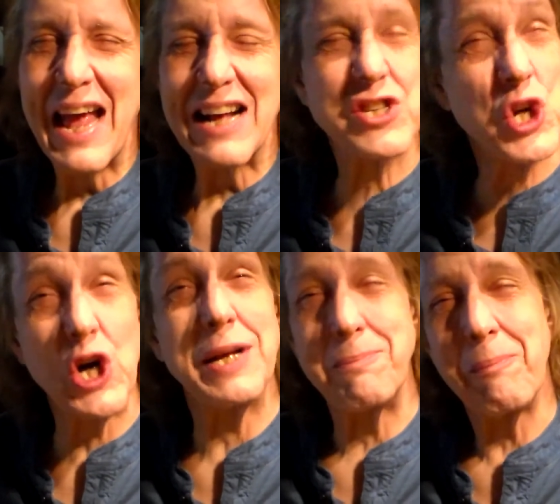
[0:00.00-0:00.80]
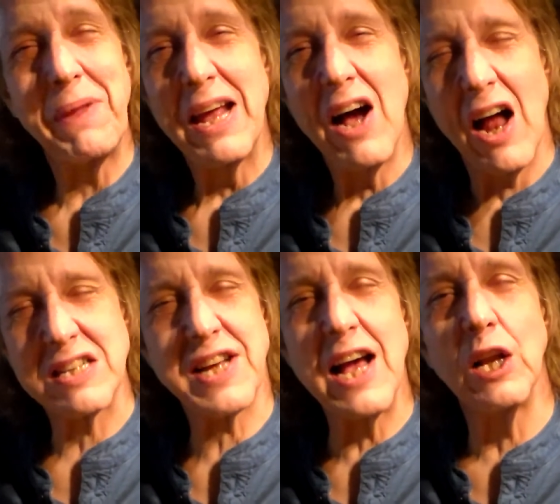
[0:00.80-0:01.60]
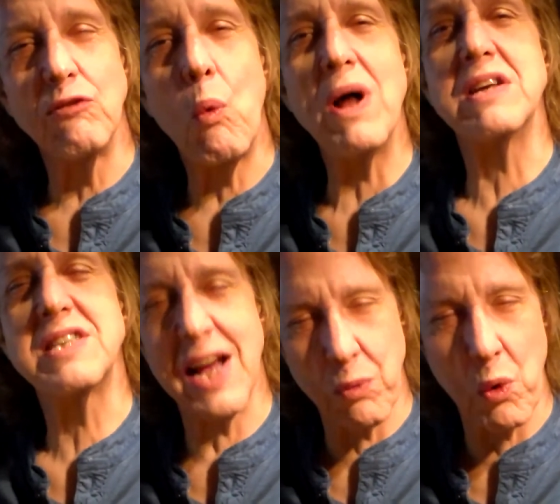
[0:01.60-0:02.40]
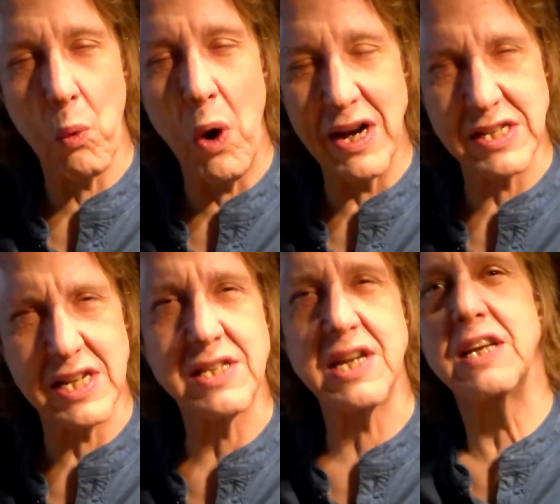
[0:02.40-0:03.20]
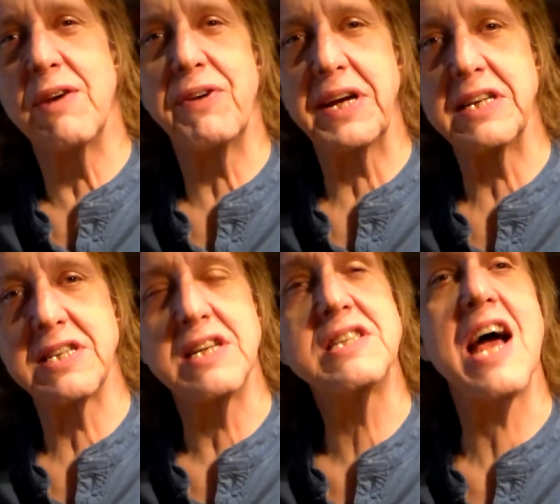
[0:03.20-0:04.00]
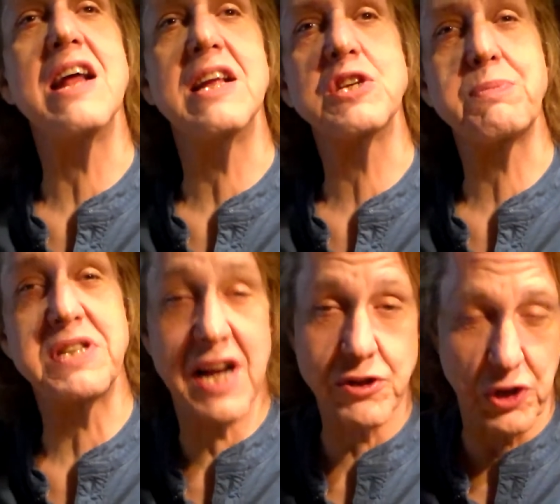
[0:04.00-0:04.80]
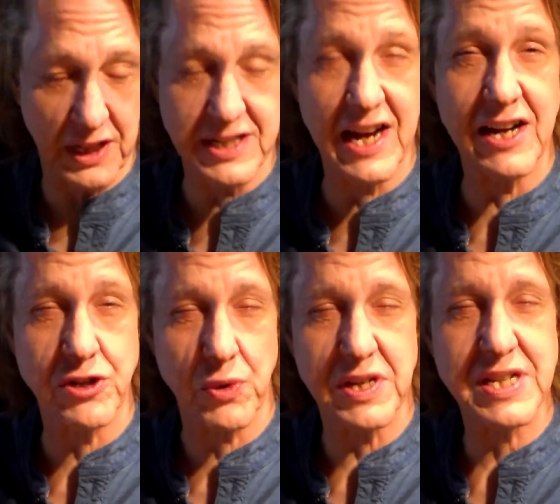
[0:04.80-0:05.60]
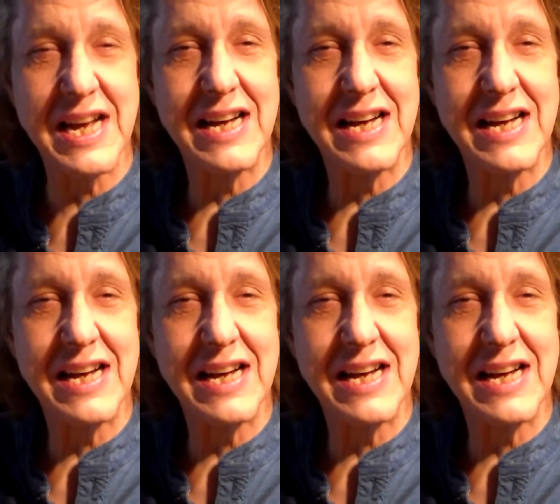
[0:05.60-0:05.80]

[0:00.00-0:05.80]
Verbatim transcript: it's good. On a scale of 1 to 10, where 1 is insignificant and 10 is potentially dangerous,